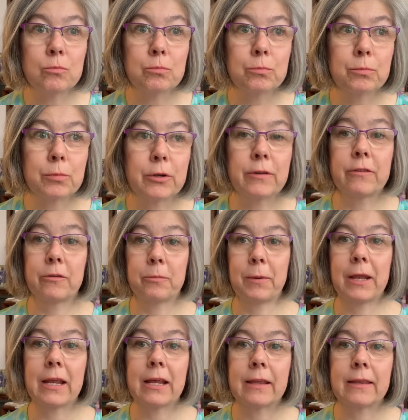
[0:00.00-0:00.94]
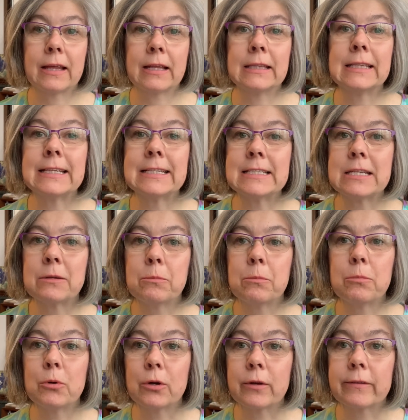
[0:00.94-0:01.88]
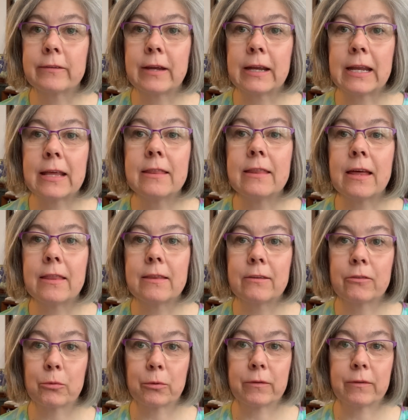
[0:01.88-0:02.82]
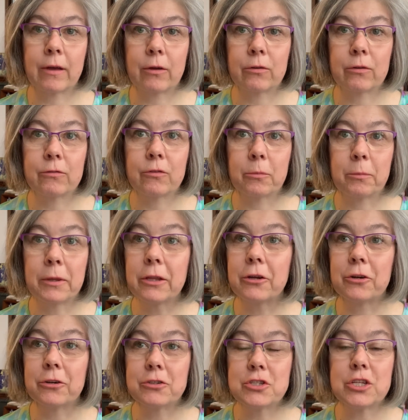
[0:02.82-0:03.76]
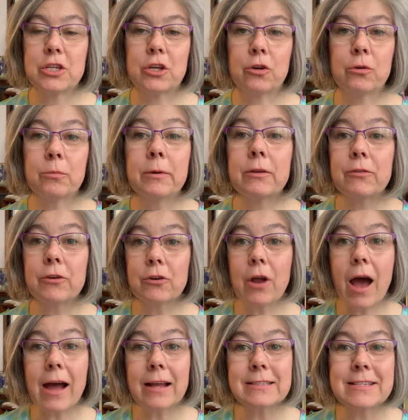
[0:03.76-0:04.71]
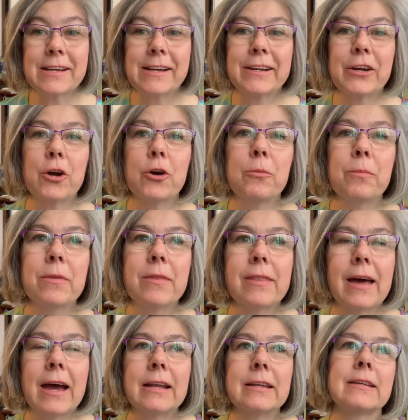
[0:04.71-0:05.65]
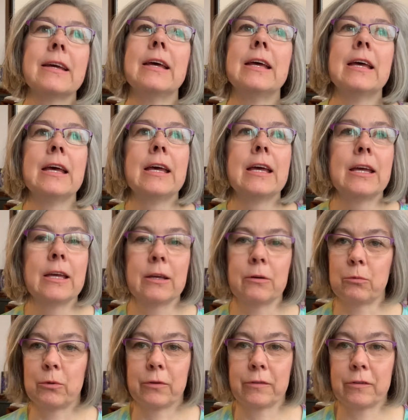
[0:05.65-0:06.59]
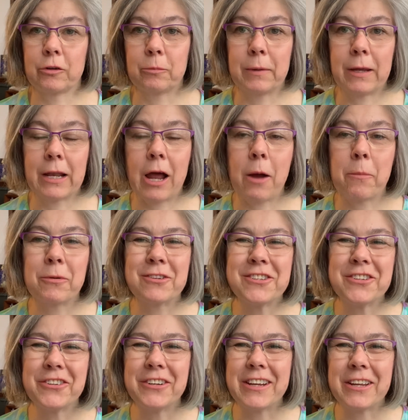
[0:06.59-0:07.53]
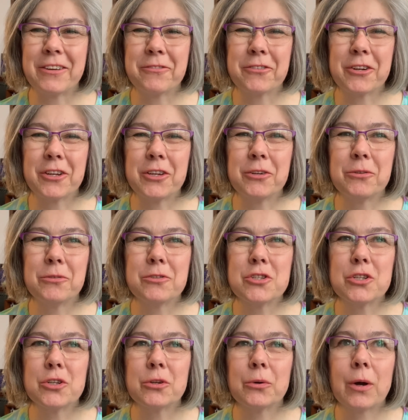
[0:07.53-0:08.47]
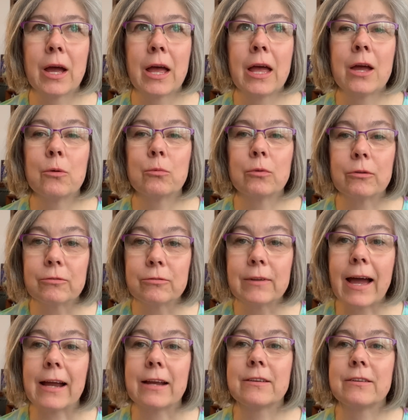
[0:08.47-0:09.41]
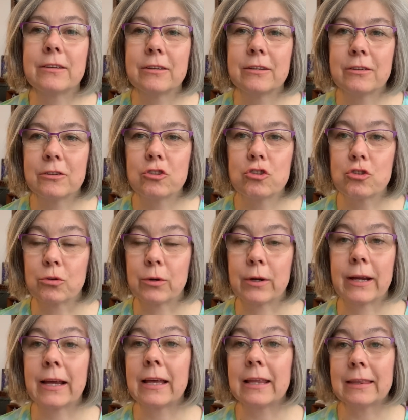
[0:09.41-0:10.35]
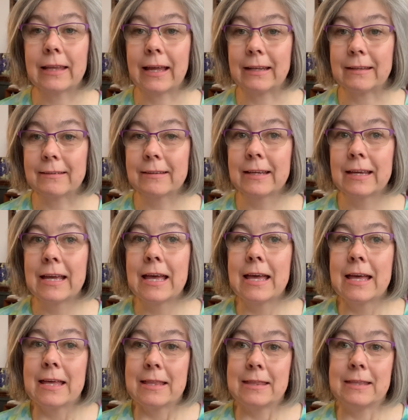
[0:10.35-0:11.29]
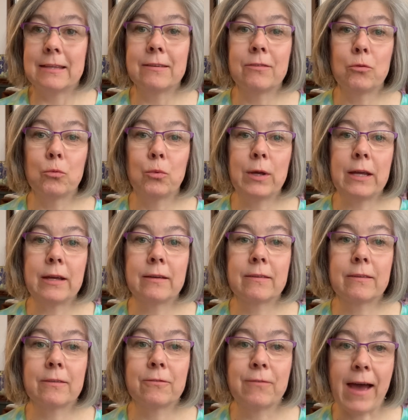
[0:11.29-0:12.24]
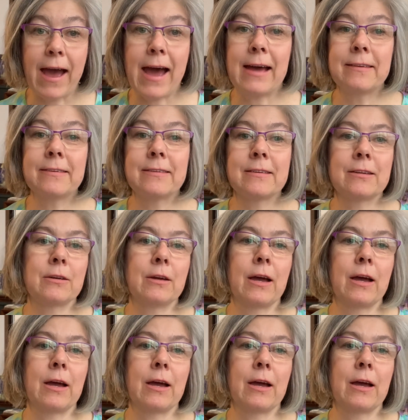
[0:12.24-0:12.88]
participating in that Lenten book study, then this will sound familiar to you. But if you're not, I hope that it will still be an opportunity for you to reflect during Lent. This week's fast,